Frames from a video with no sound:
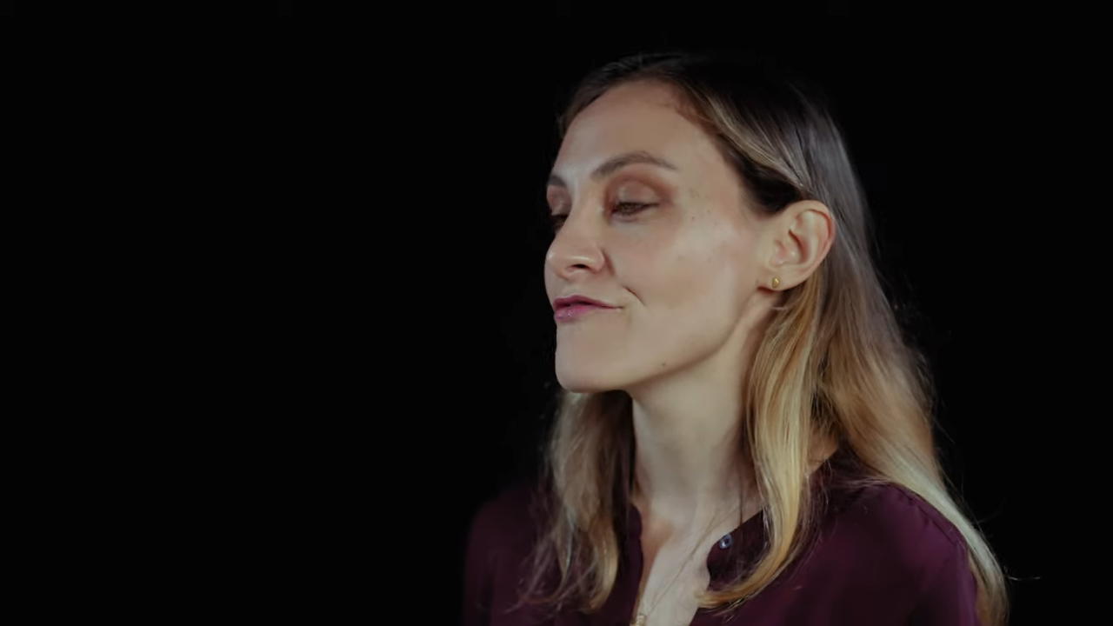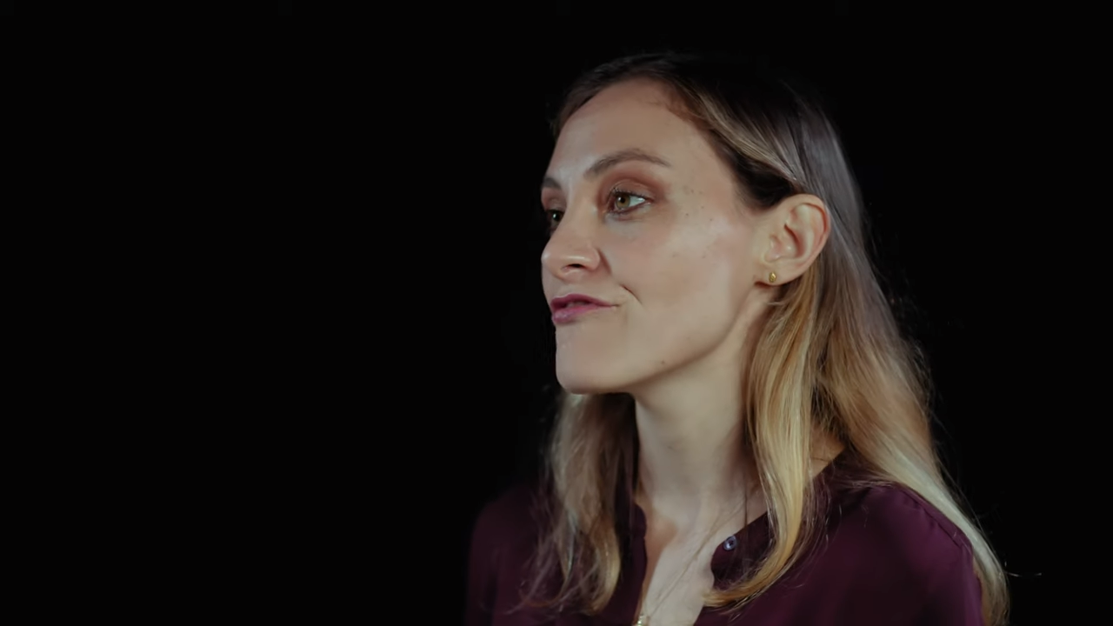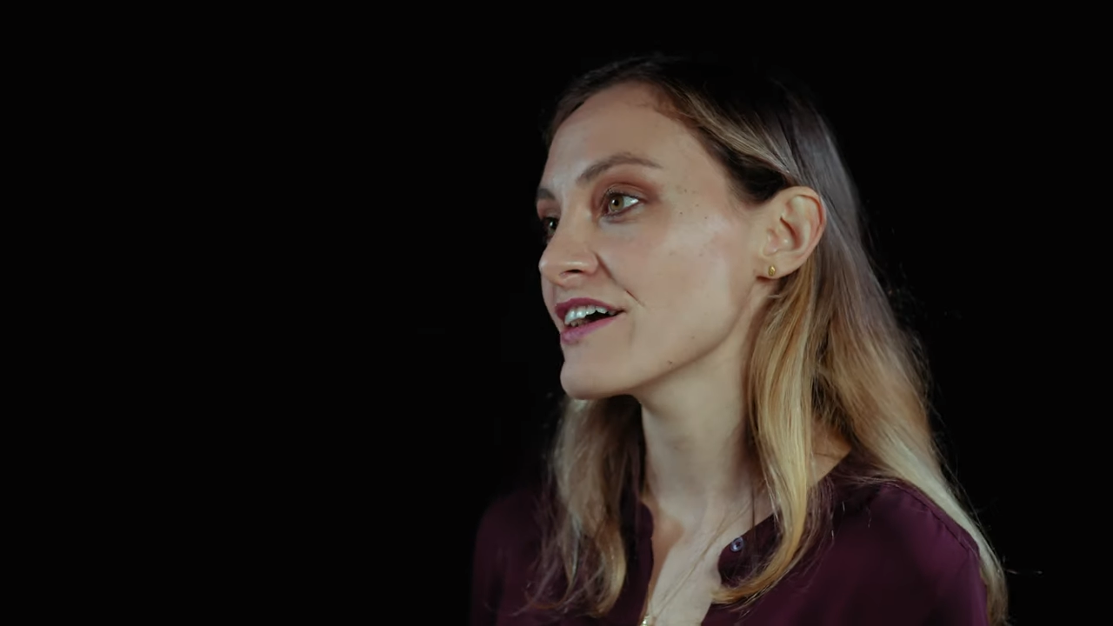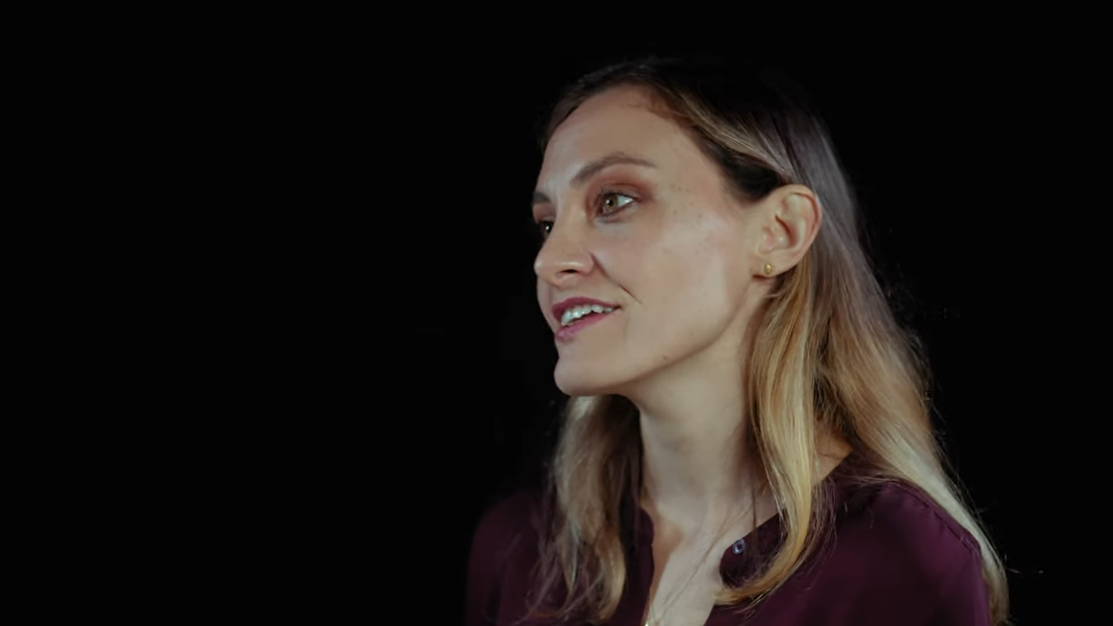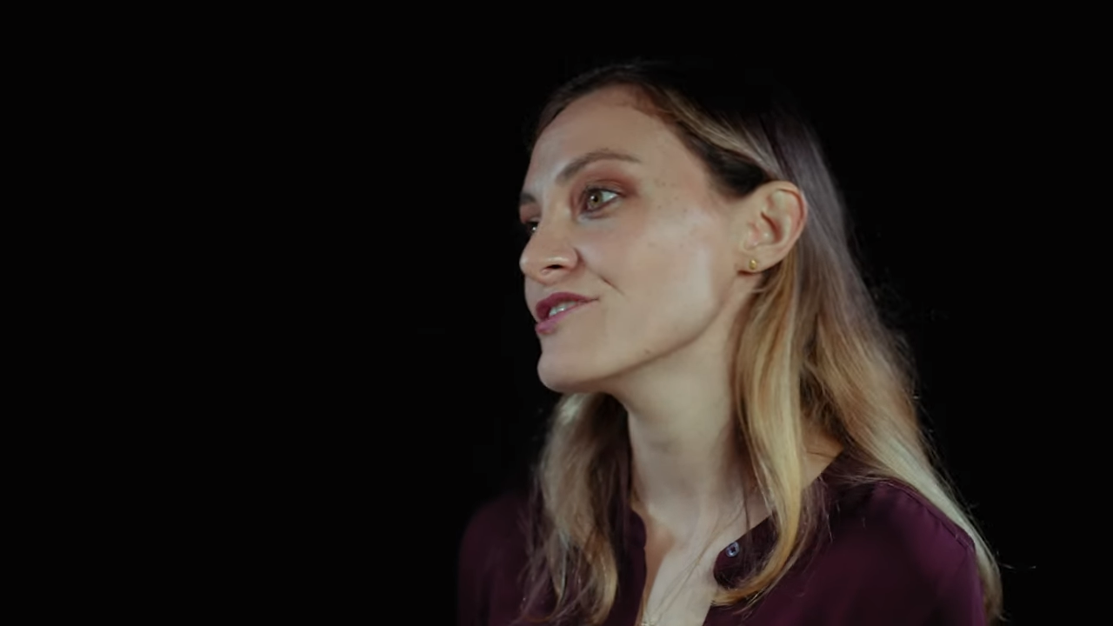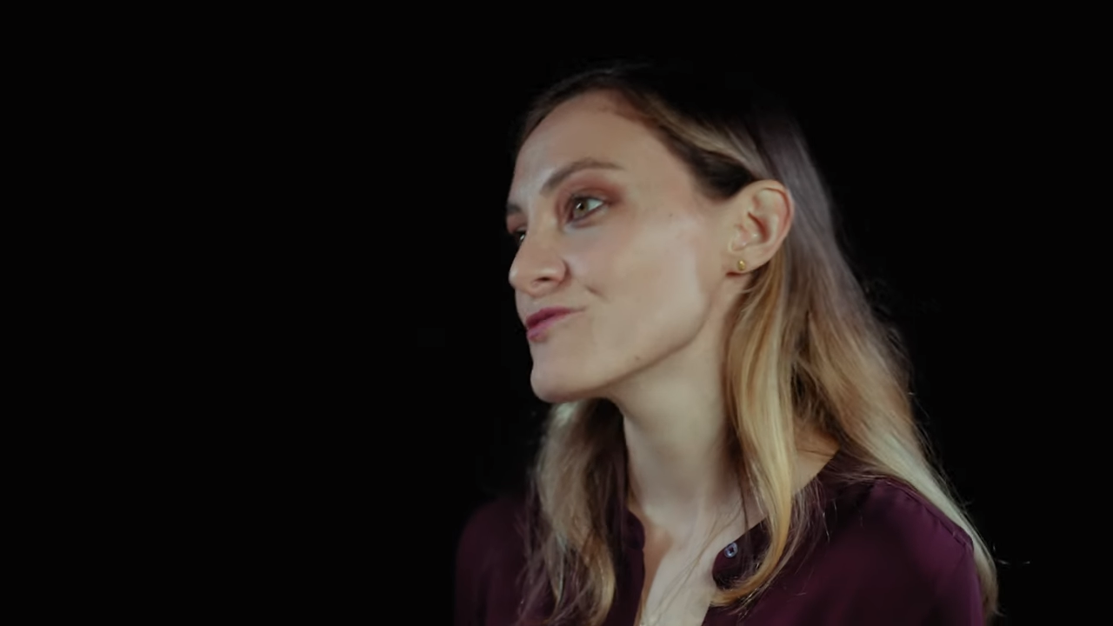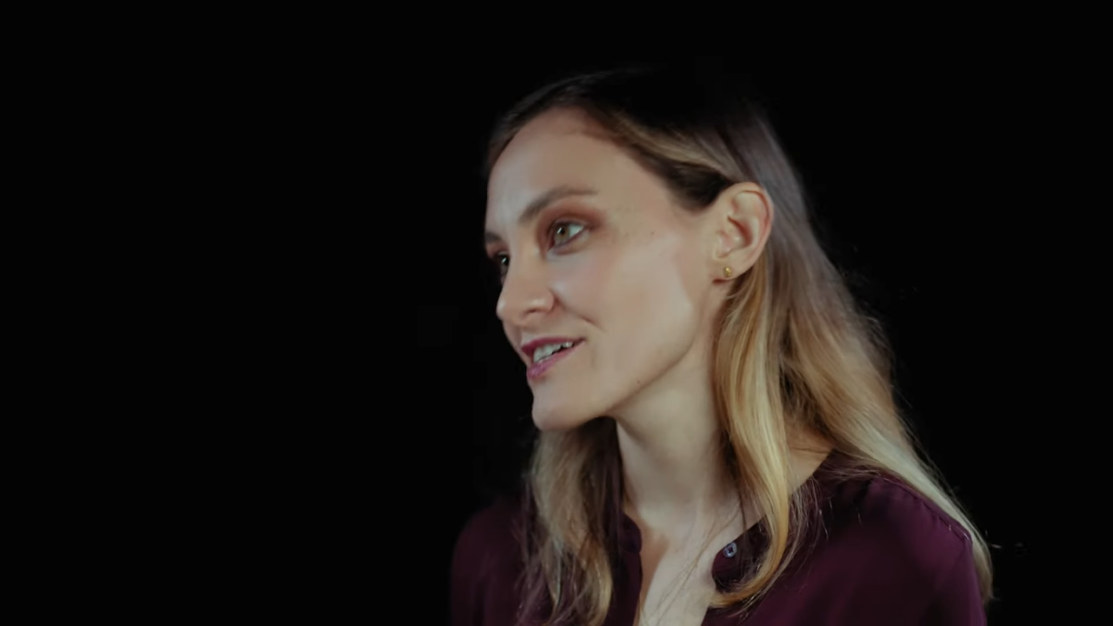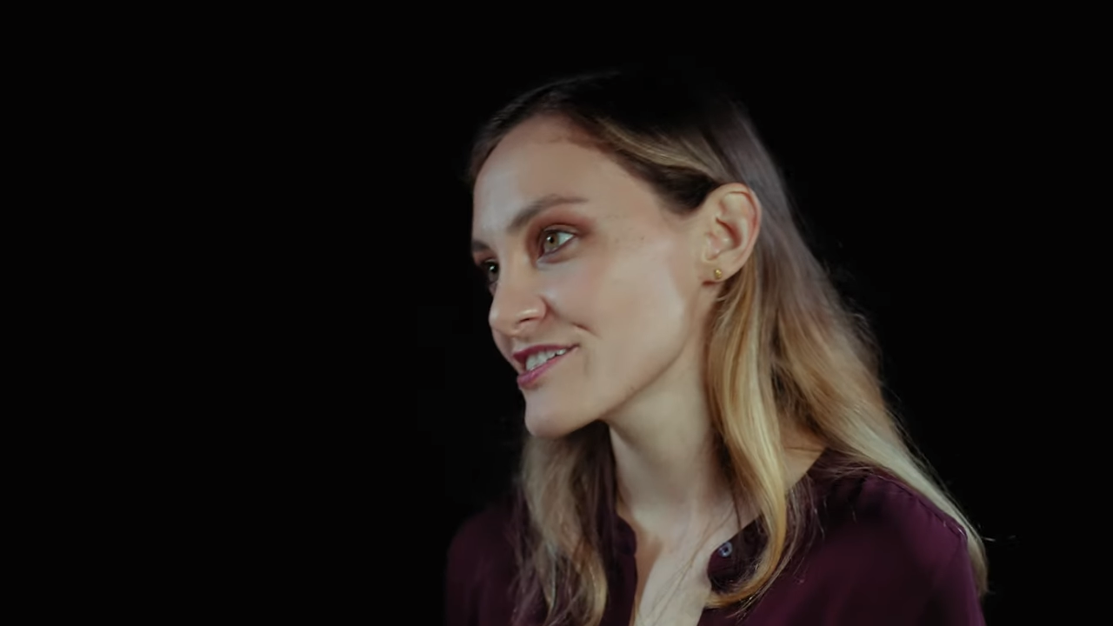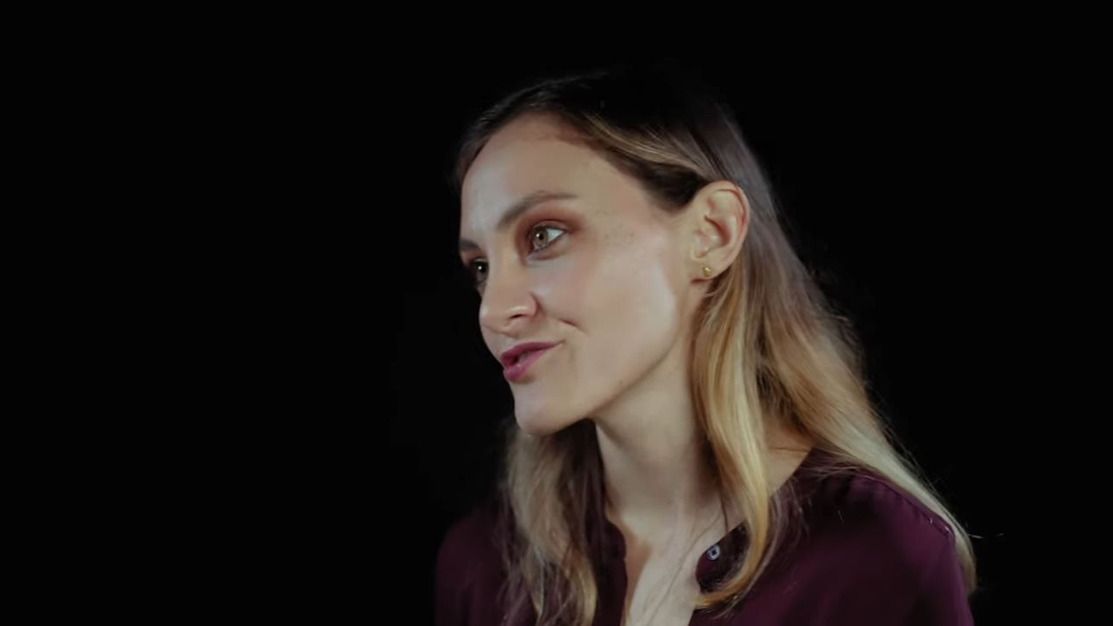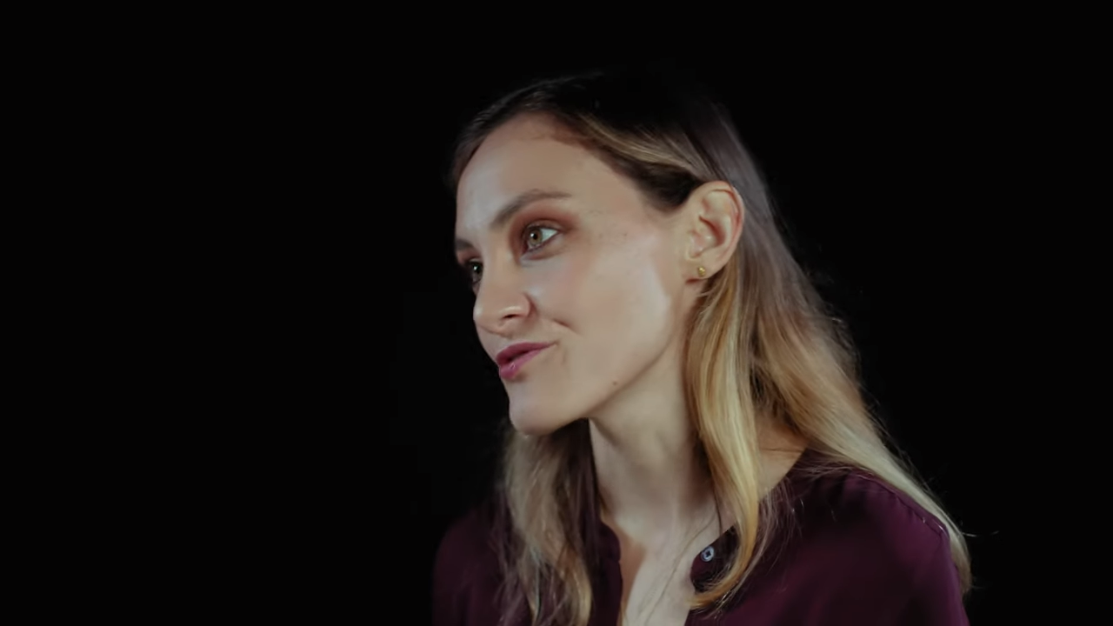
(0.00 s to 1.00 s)
and finding
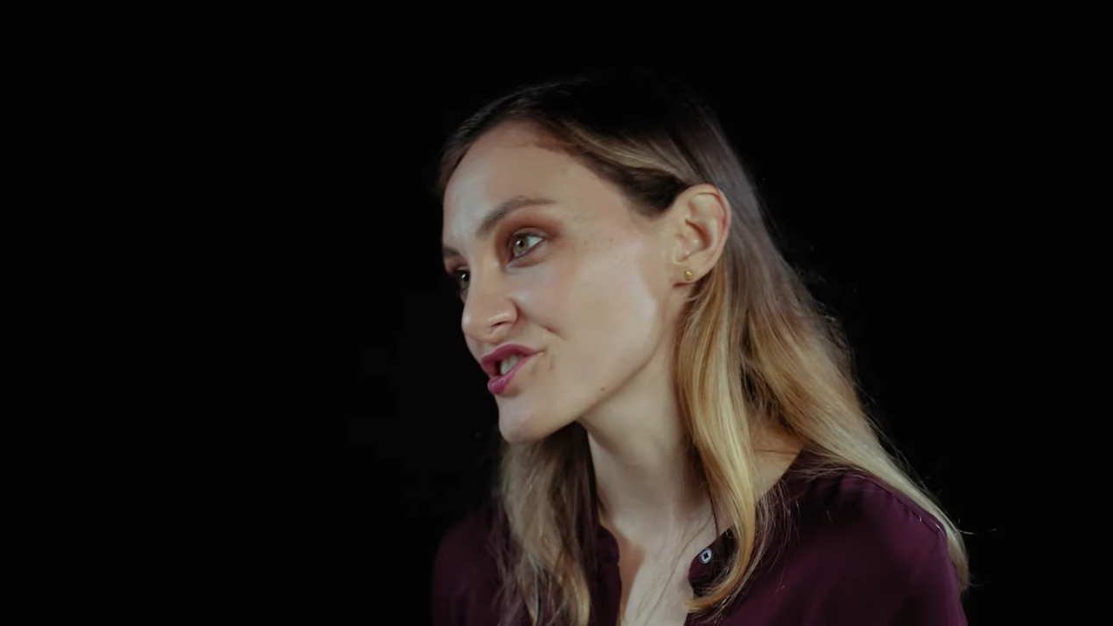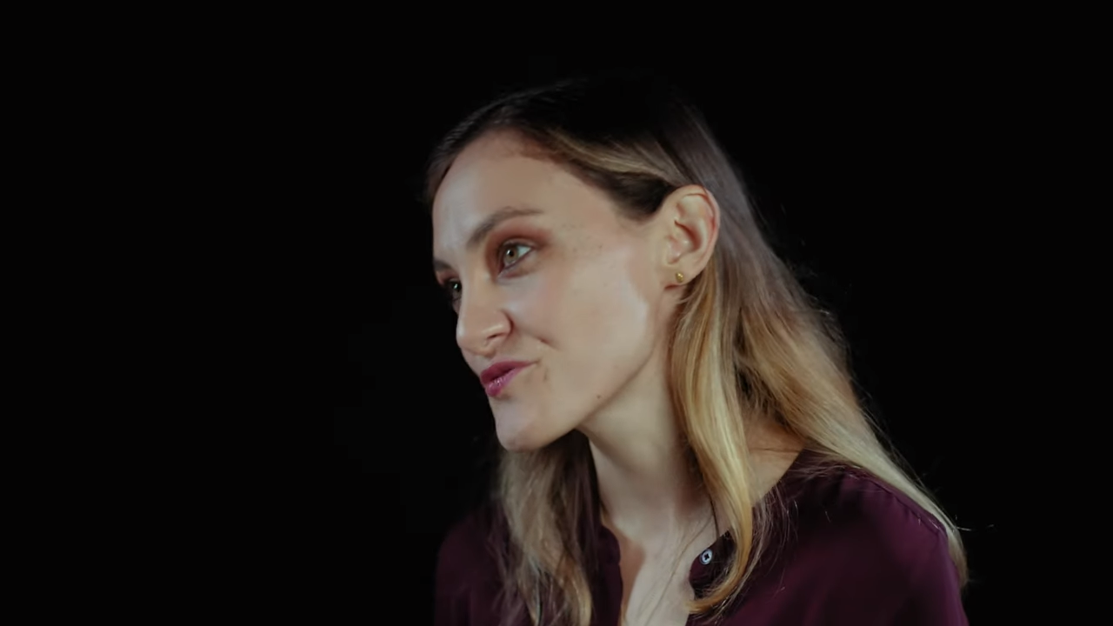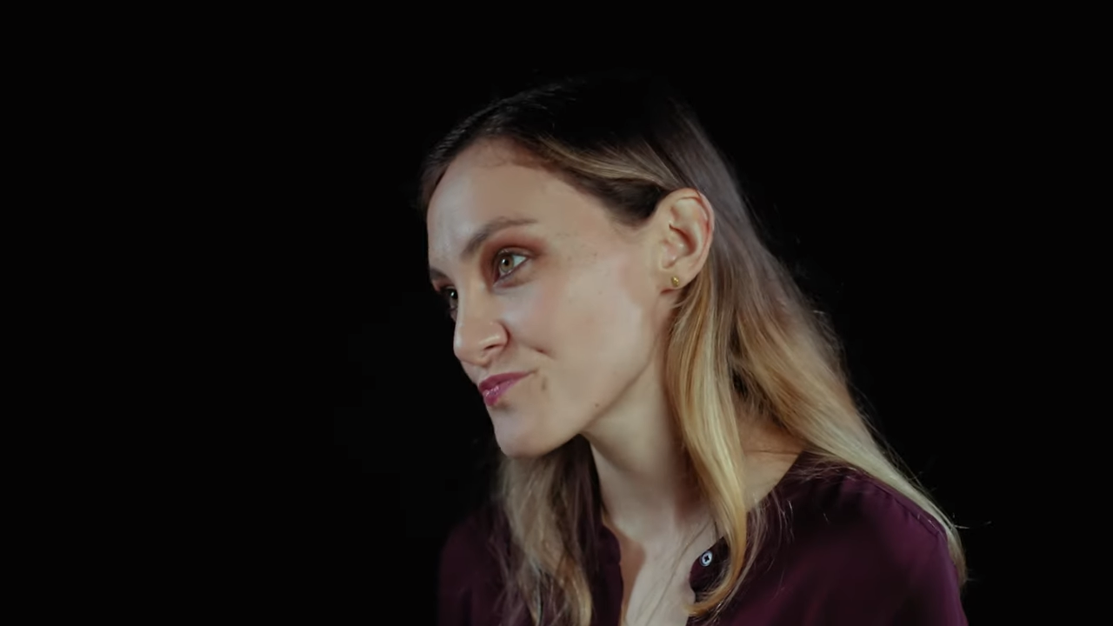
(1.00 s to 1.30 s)
ways to